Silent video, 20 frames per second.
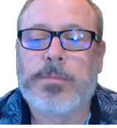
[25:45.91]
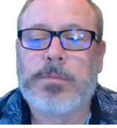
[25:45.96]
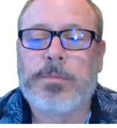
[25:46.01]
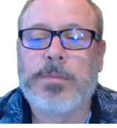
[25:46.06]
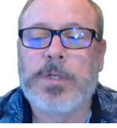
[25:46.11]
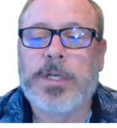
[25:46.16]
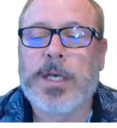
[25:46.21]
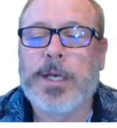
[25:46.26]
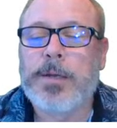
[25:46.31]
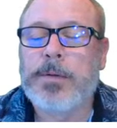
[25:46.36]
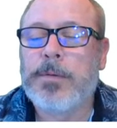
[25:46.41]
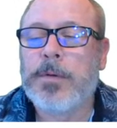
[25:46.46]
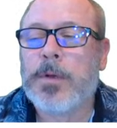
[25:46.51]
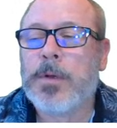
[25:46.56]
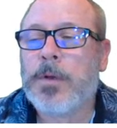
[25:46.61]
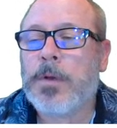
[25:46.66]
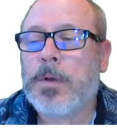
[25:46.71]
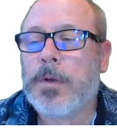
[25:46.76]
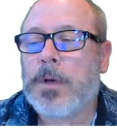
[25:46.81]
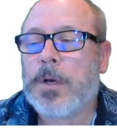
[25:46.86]
Okay,
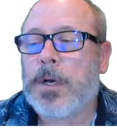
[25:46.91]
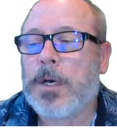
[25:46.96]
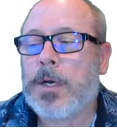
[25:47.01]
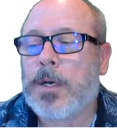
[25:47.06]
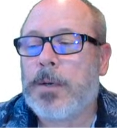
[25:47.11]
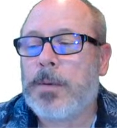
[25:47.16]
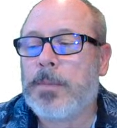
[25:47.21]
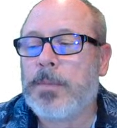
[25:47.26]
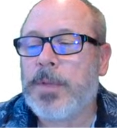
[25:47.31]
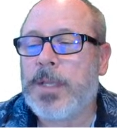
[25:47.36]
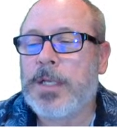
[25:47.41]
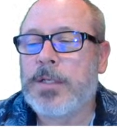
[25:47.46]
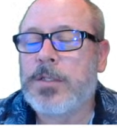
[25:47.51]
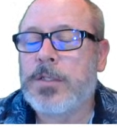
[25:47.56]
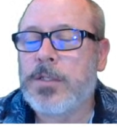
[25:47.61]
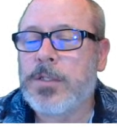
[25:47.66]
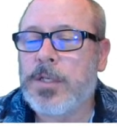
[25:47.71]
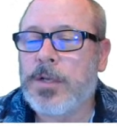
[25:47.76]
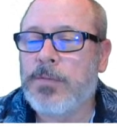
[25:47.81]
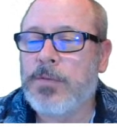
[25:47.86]
that's
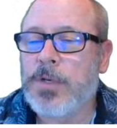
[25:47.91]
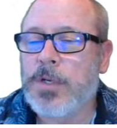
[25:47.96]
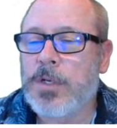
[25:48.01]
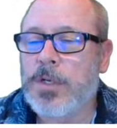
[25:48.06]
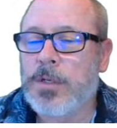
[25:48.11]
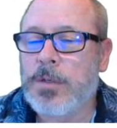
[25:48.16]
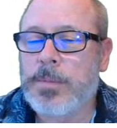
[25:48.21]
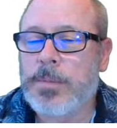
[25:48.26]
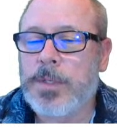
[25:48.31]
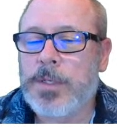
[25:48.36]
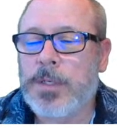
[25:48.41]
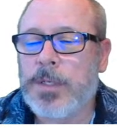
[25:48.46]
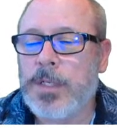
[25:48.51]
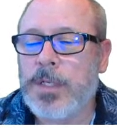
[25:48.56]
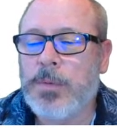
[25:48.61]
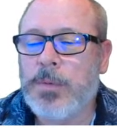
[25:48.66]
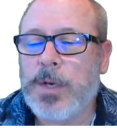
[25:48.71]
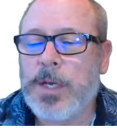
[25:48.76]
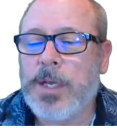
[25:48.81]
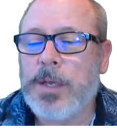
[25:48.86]
just giving you a little bit of
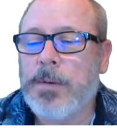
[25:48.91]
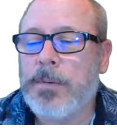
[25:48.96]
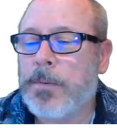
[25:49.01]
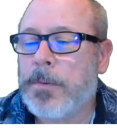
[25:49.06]
leeway.